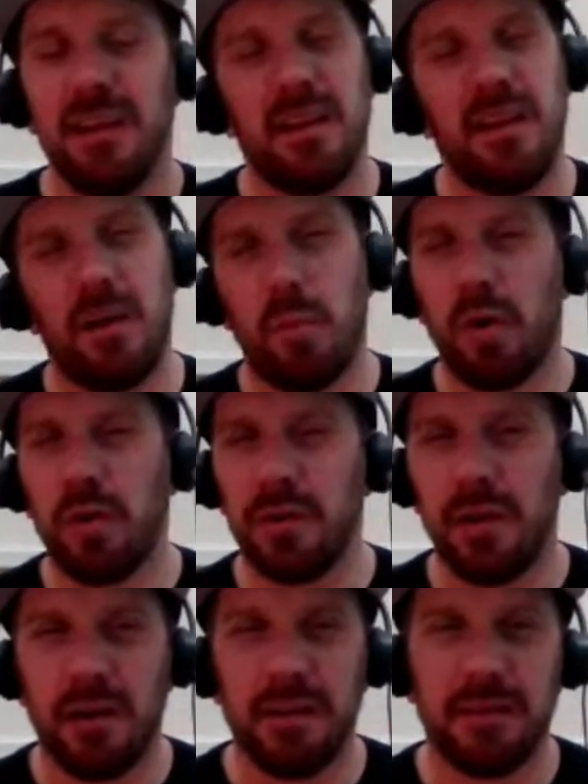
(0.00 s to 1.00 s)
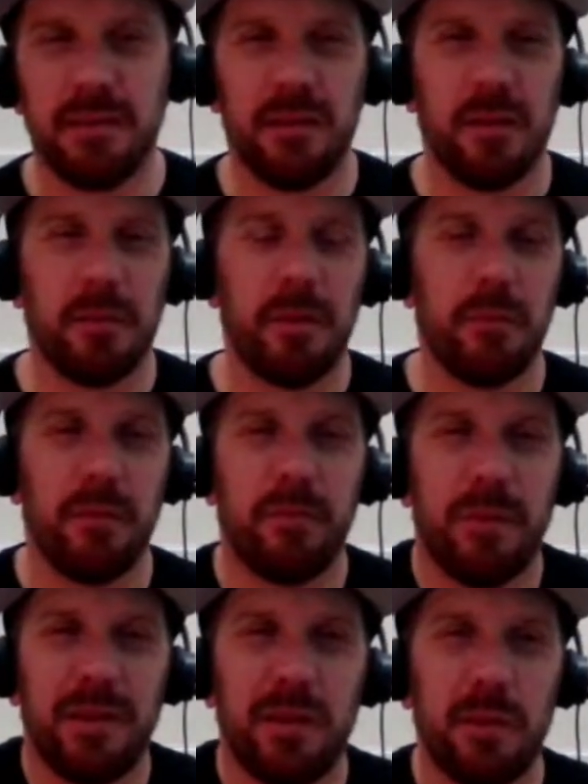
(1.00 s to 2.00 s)
come on, guys, we've
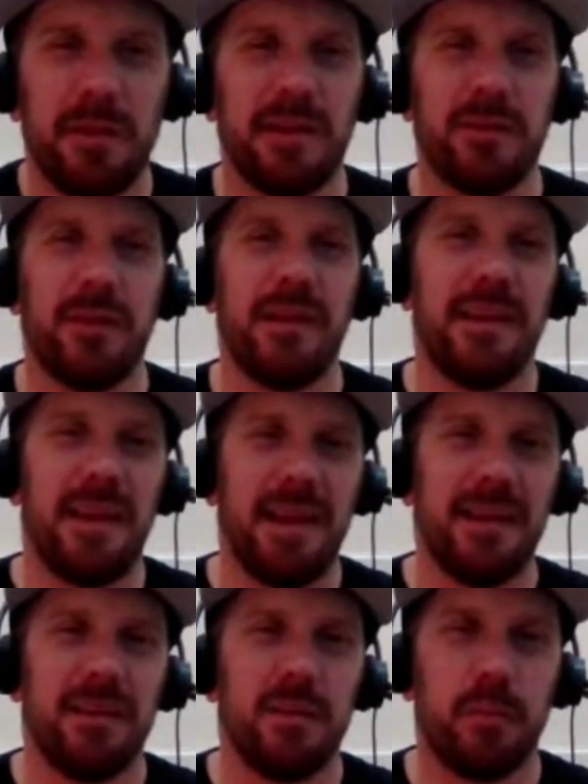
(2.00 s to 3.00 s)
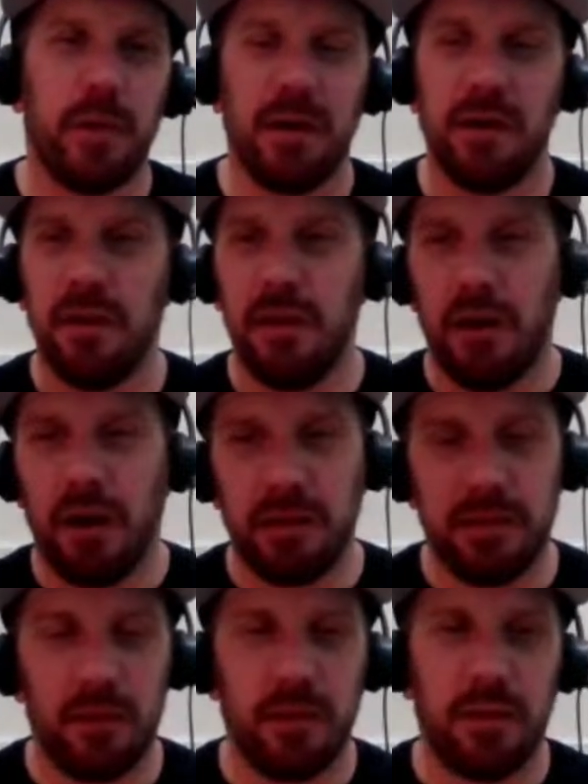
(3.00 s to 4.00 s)
been doing this for years. But I
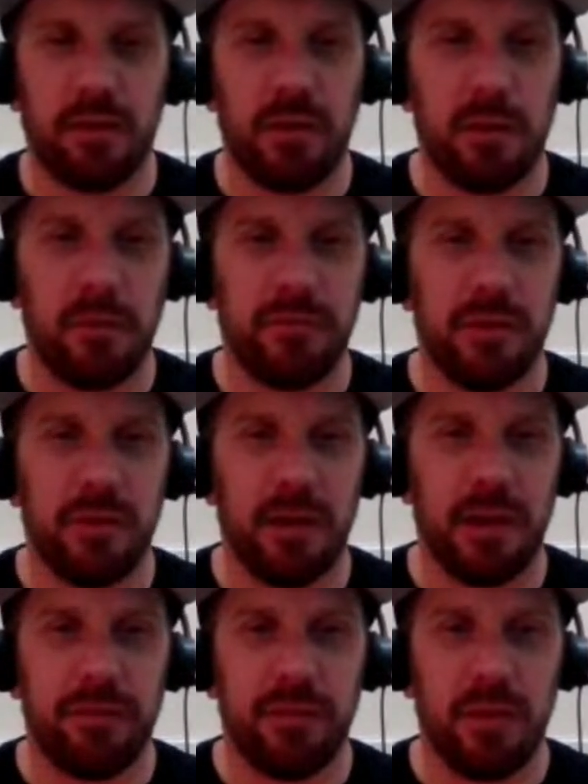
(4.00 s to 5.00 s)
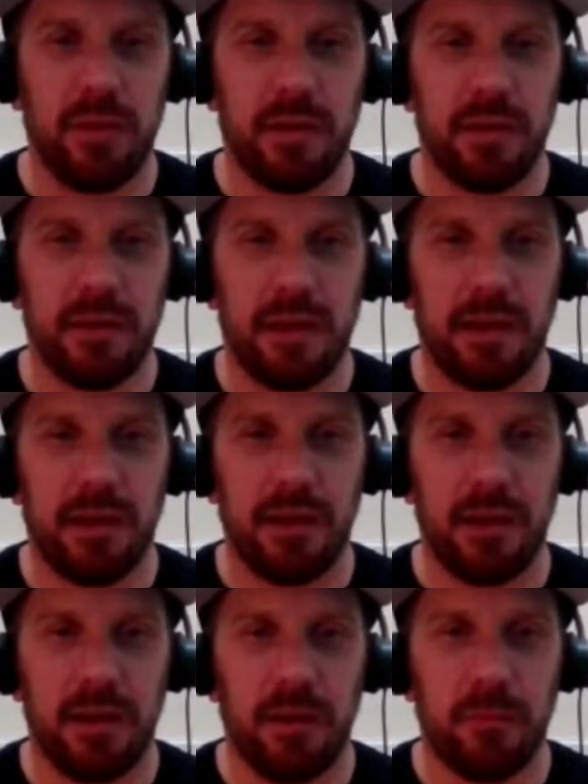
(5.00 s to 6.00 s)
totally agree with you. Like, if you look at that
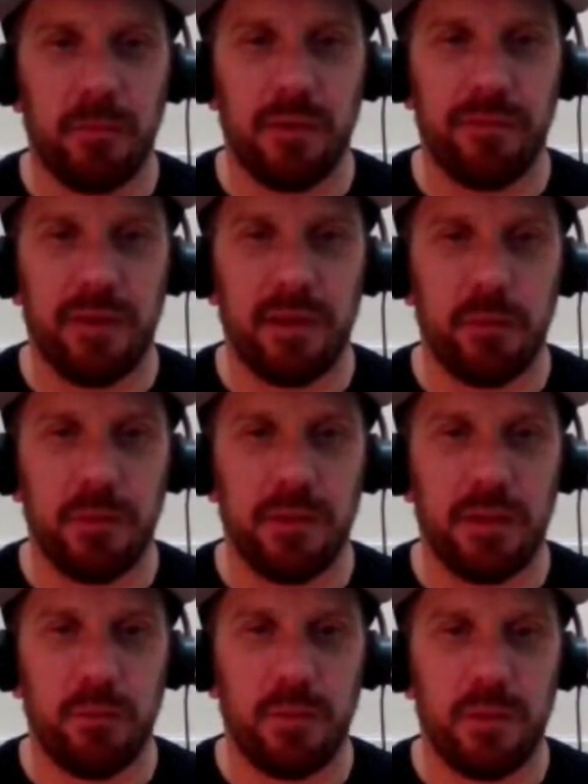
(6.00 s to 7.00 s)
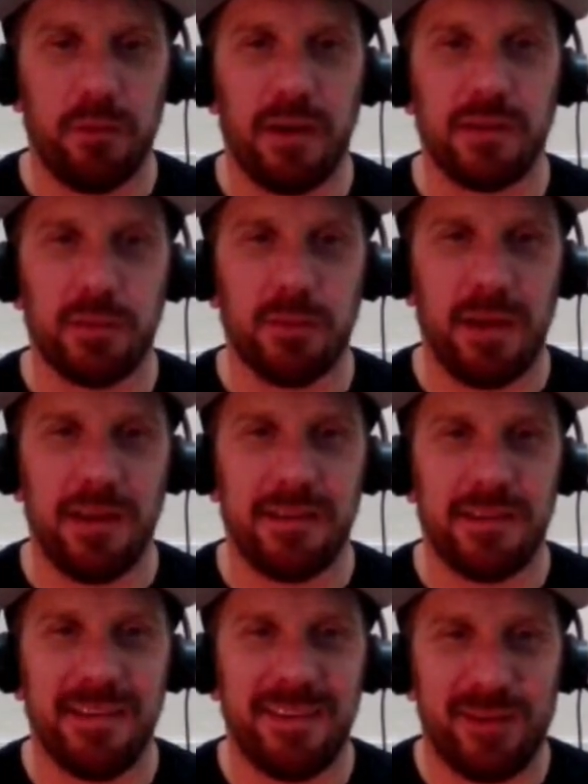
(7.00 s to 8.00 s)
event that we done with the
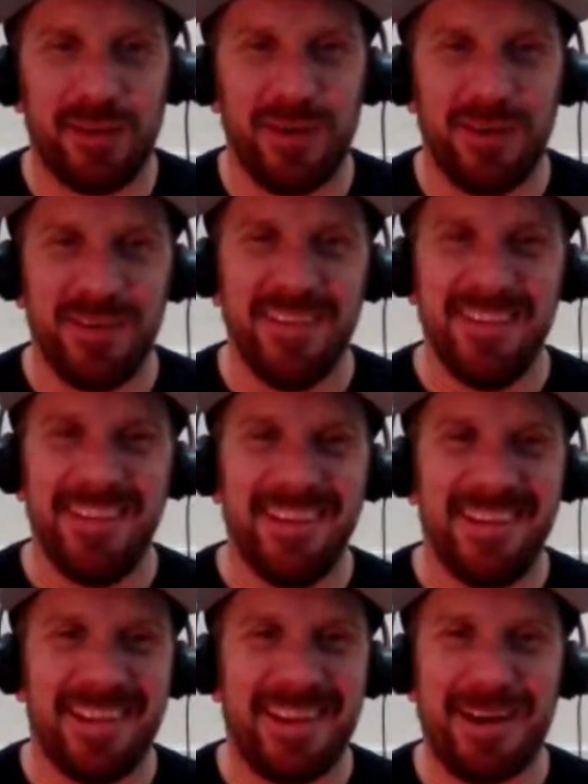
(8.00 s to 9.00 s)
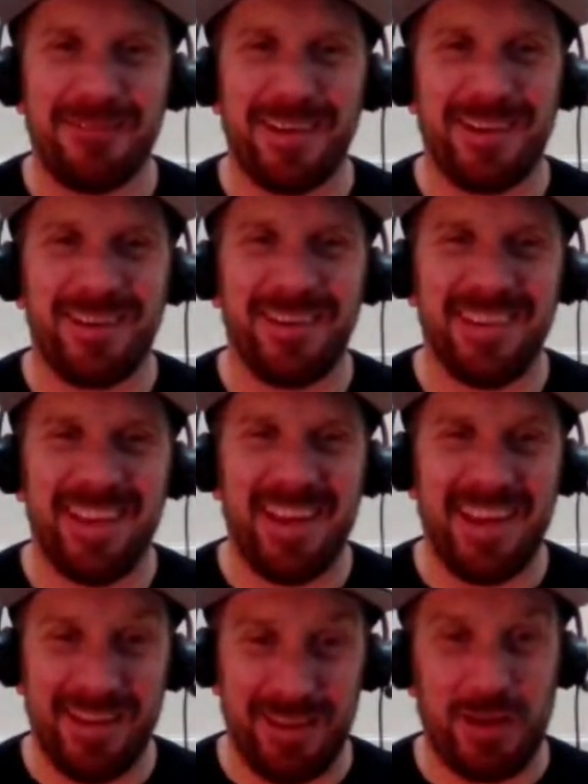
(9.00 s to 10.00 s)
WrestleCade crew and the camera crew
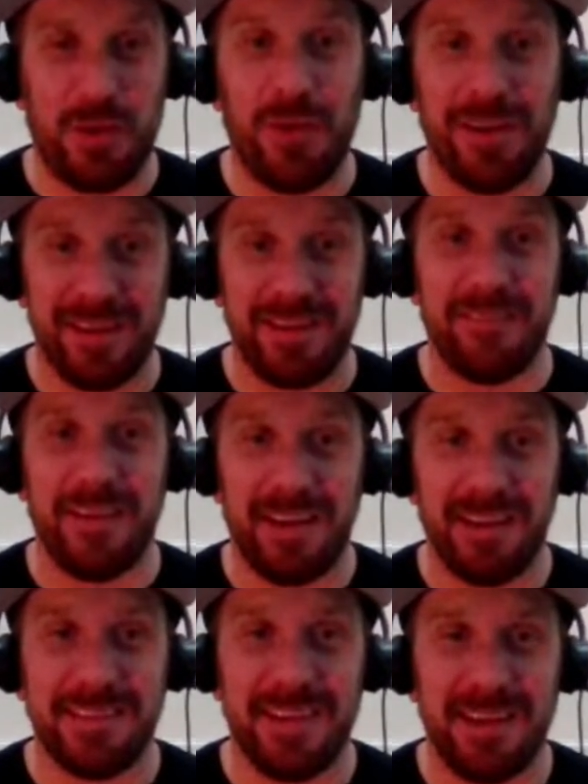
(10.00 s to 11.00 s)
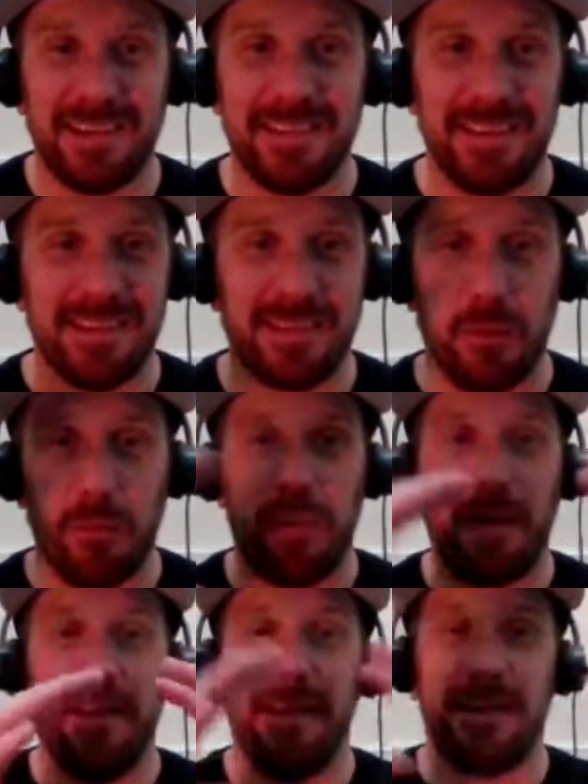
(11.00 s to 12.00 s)
there, and the quality that we had at Genesis,
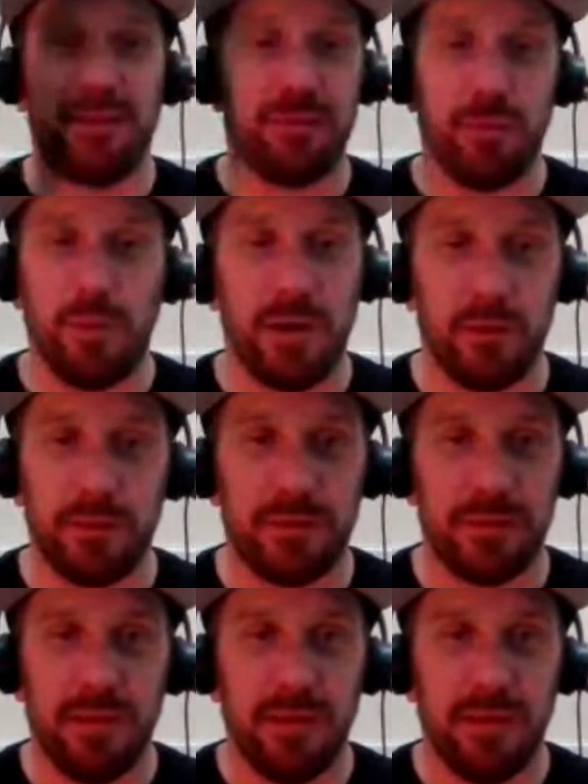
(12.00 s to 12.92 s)
completely different worlds.